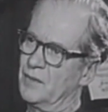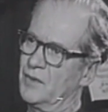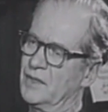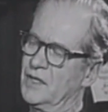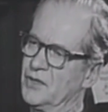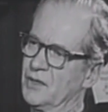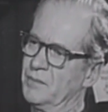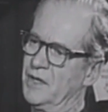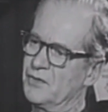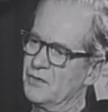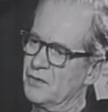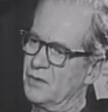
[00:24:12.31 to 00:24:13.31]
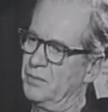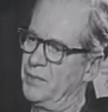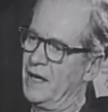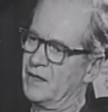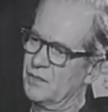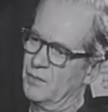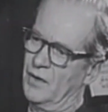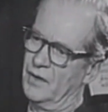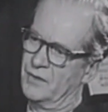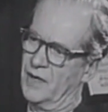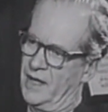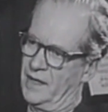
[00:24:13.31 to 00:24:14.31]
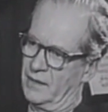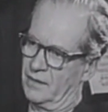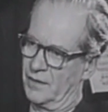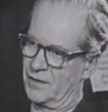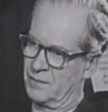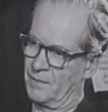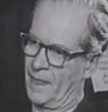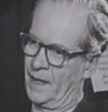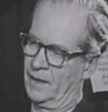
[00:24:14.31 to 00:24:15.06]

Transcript: we were teaching pigeons to peck small triangles.